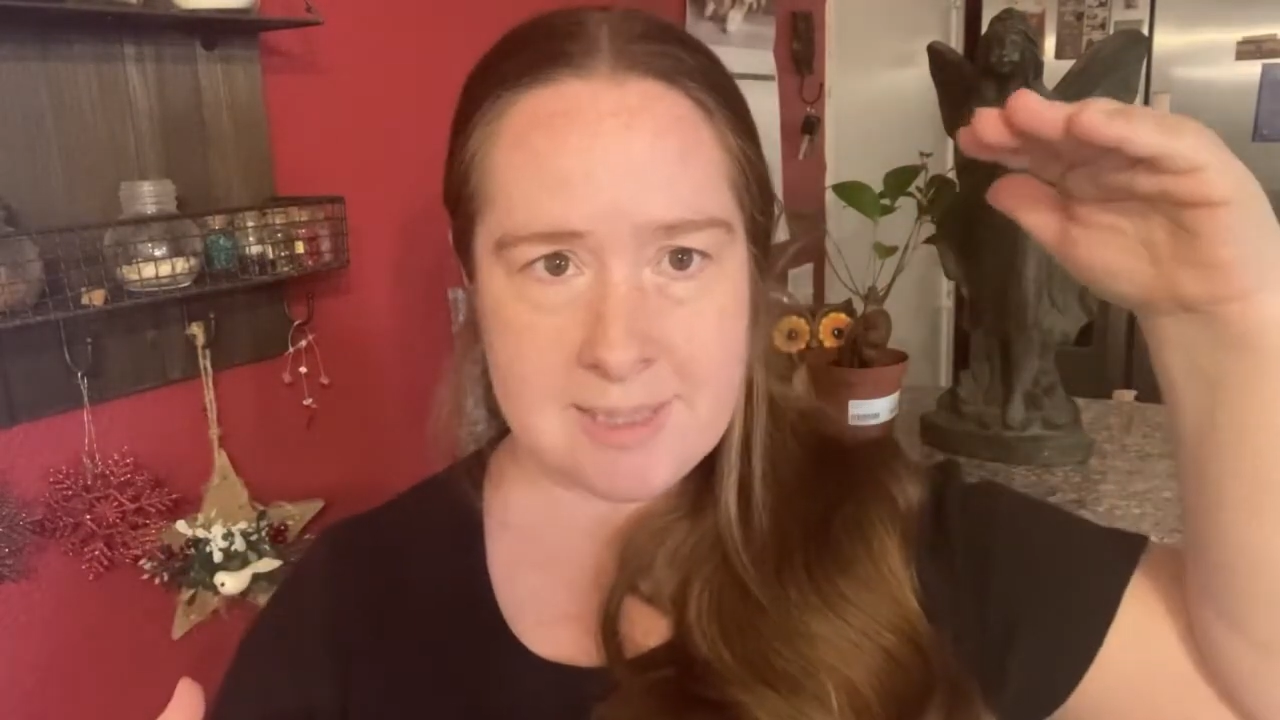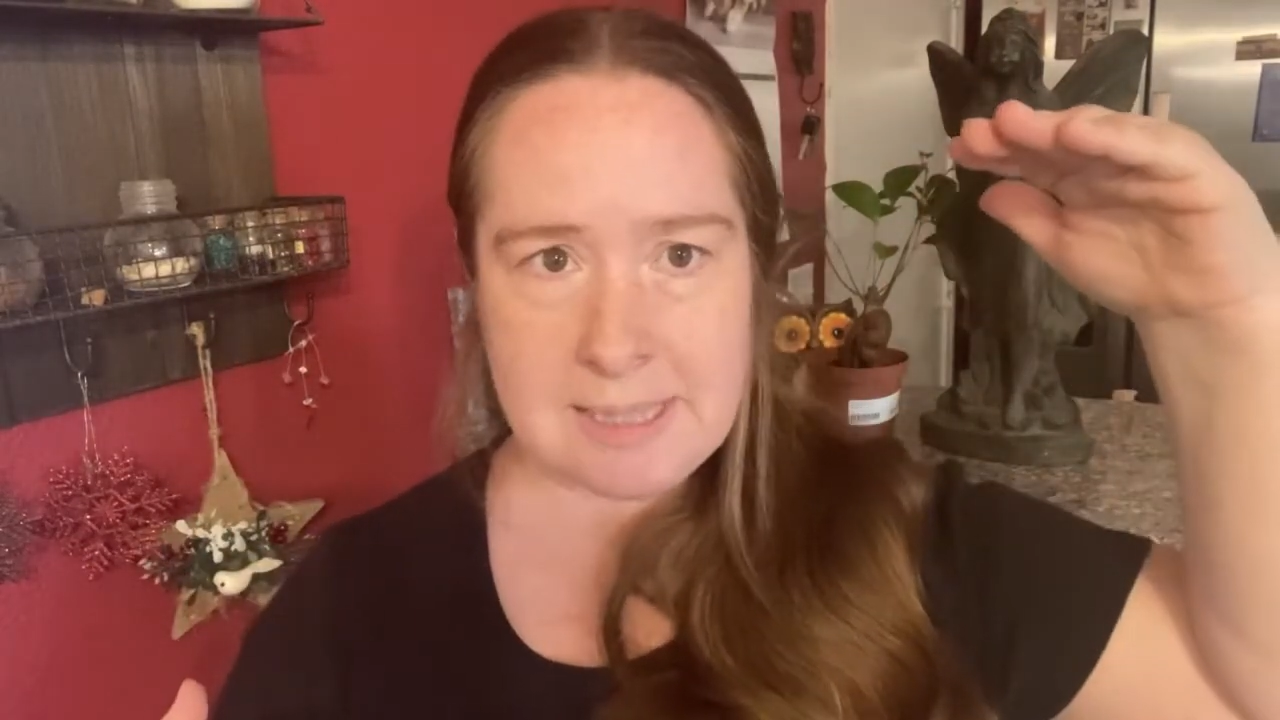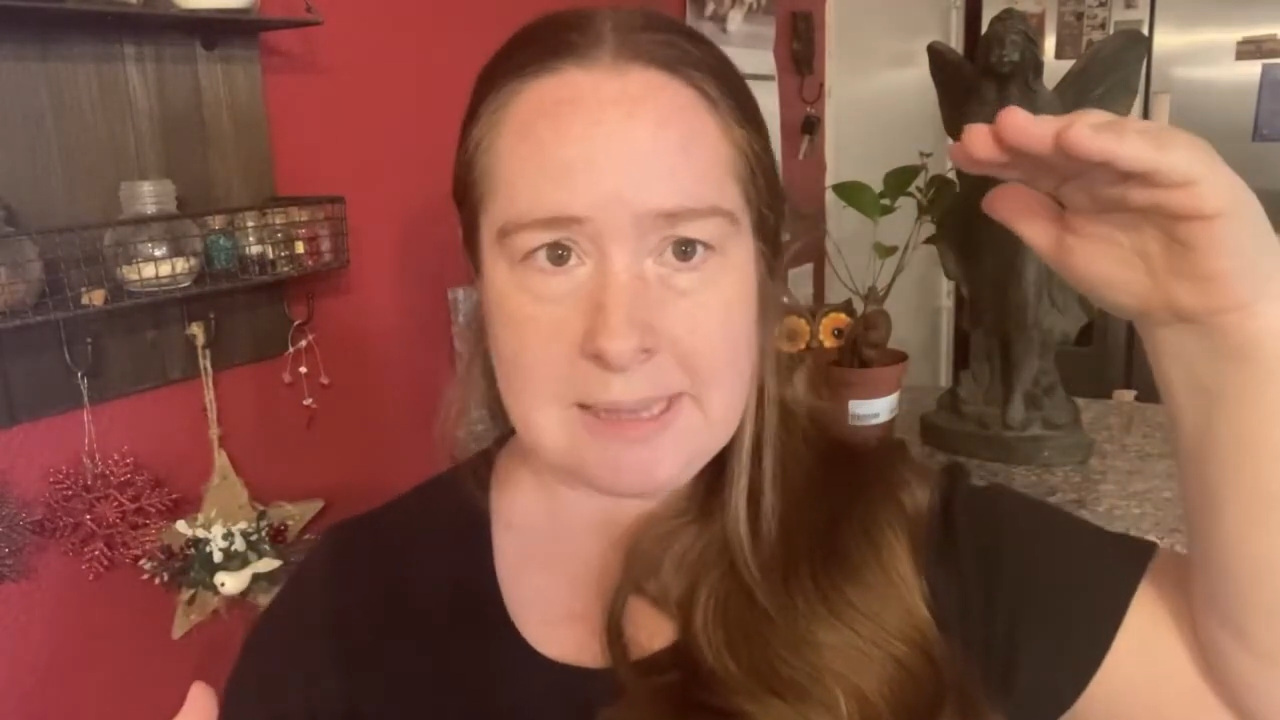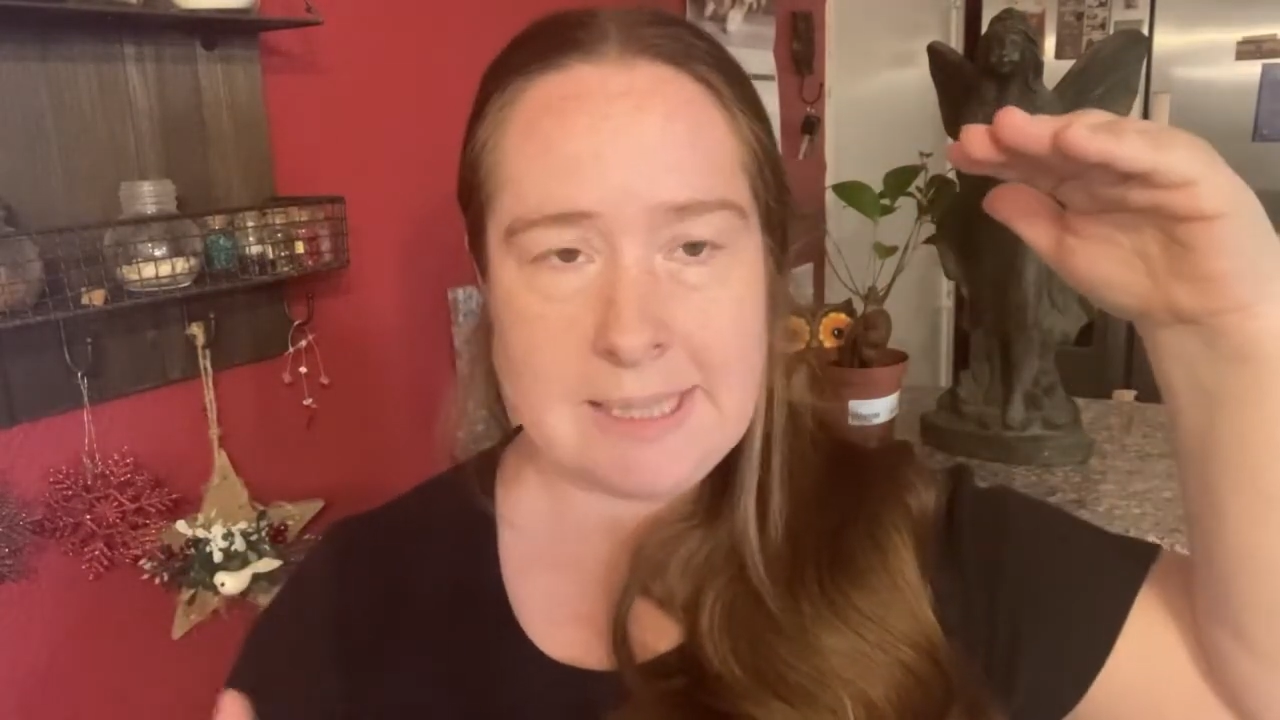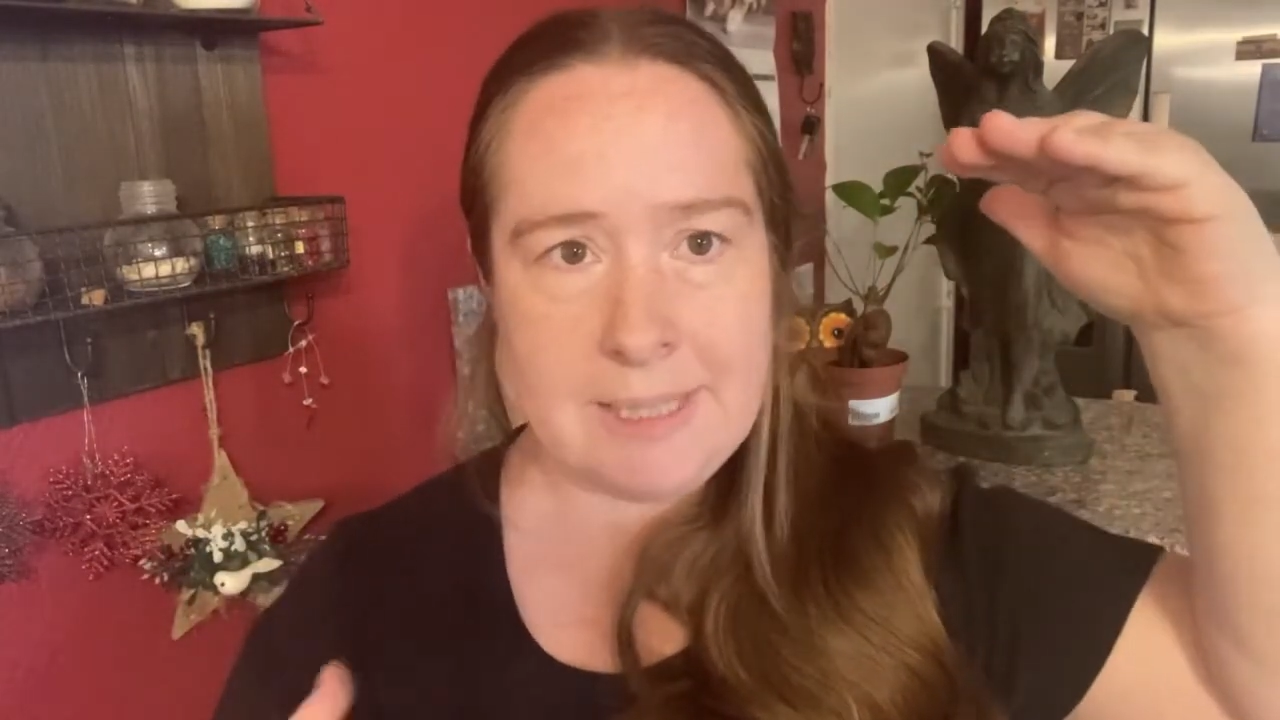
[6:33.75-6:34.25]
the
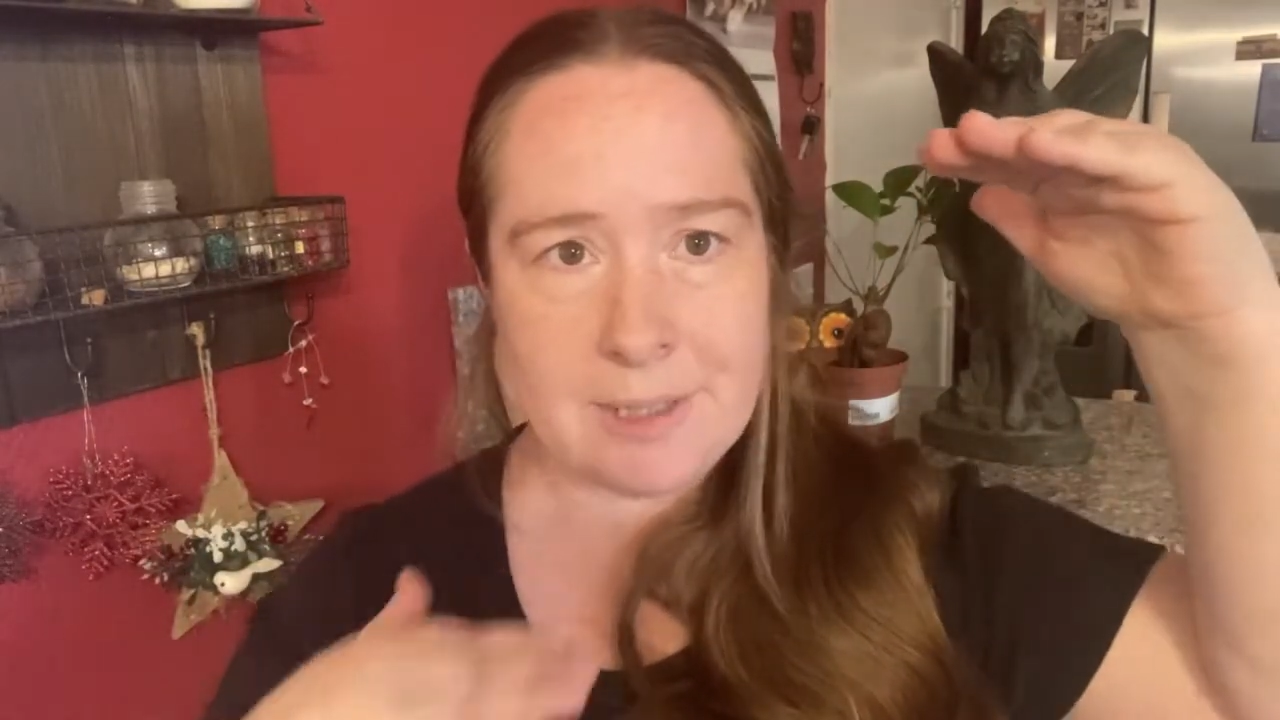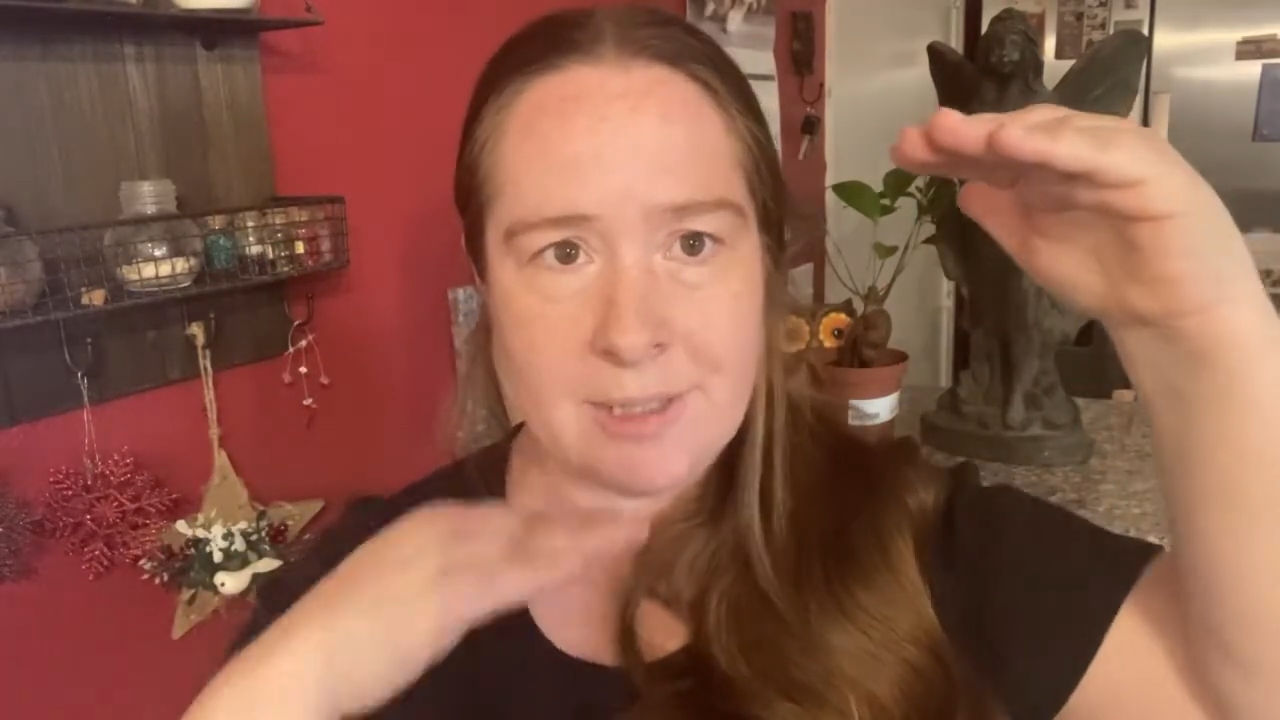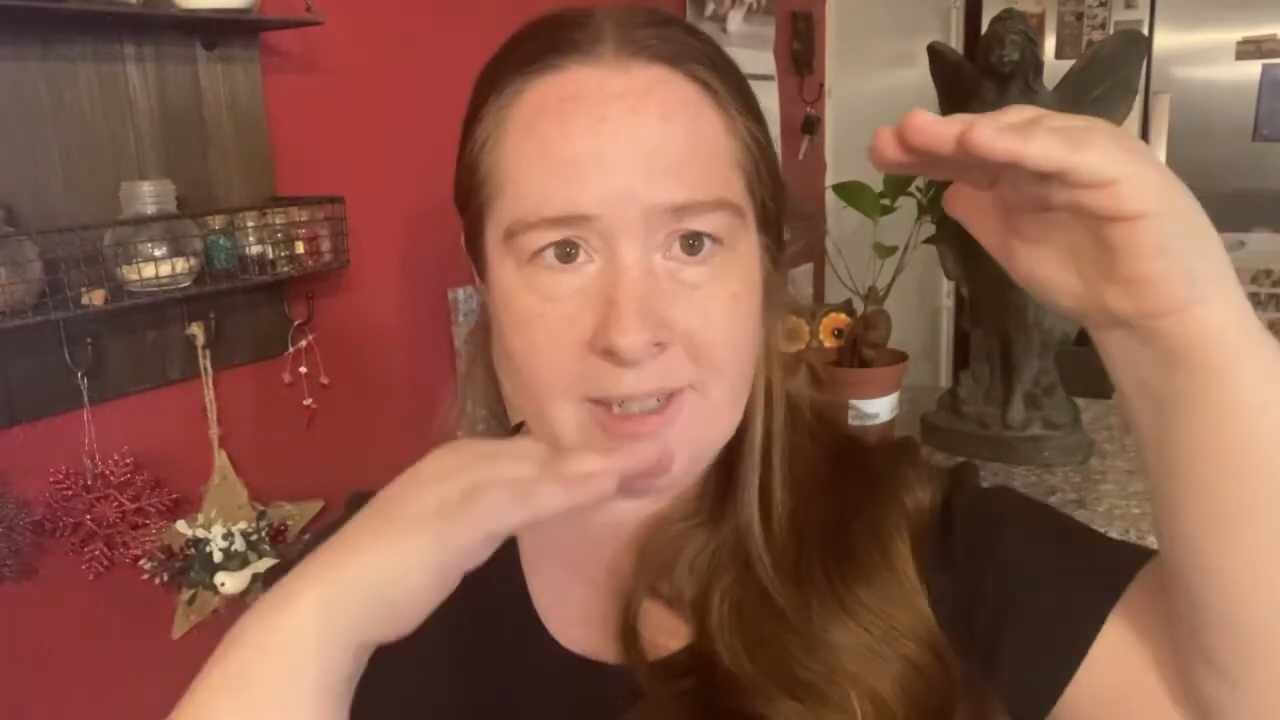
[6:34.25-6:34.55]
leader